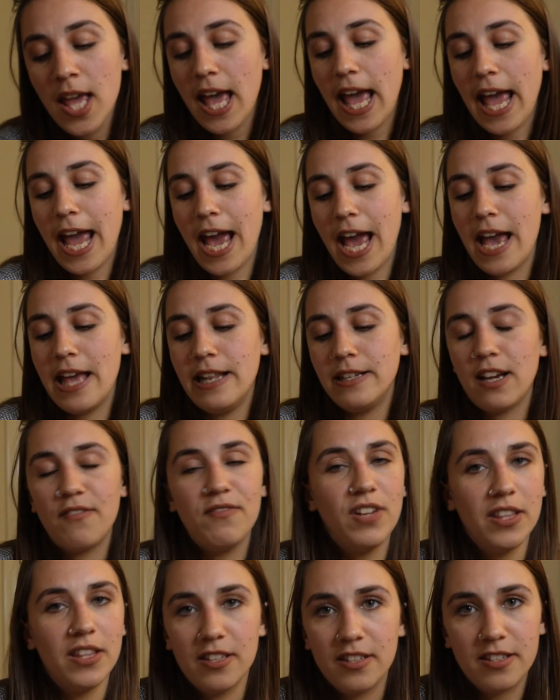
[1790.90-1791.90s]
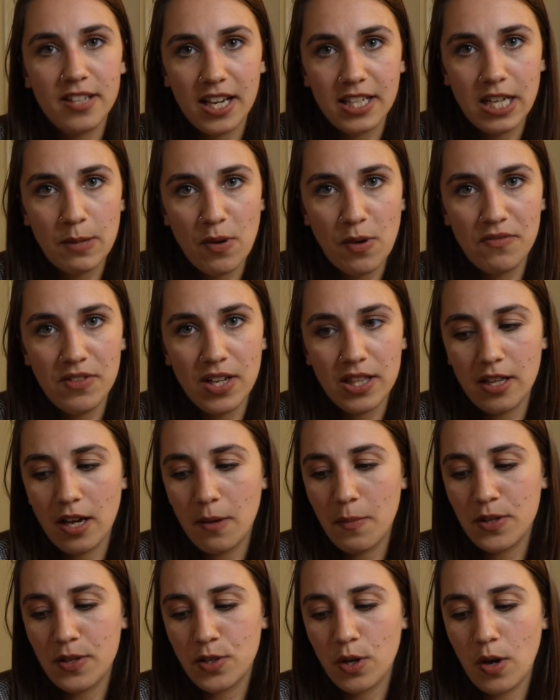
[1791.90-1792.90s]
And I've knit, this is the second time I've knit
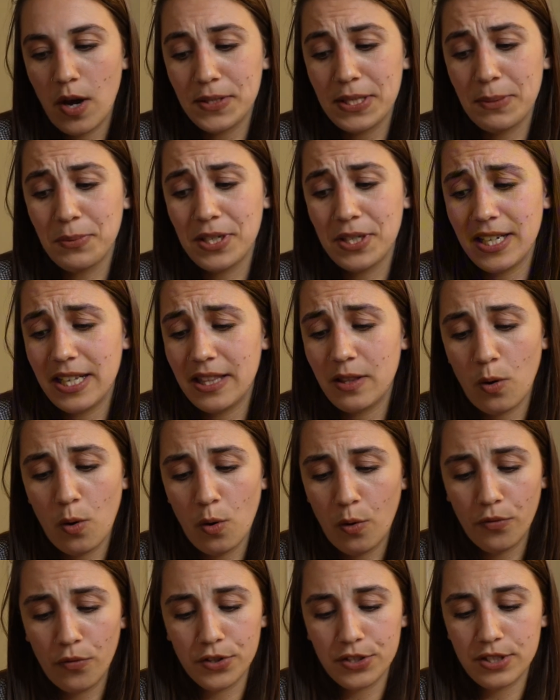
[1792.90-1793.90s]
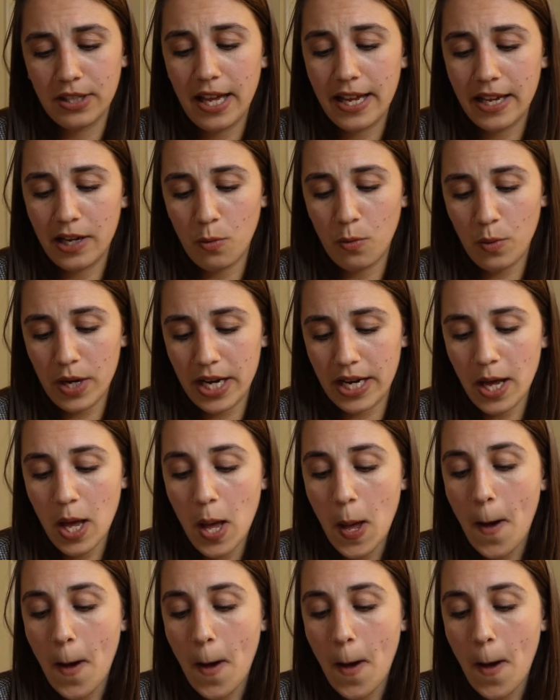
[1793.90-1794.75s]
them, and so I was able to knit the whole first leg in a week.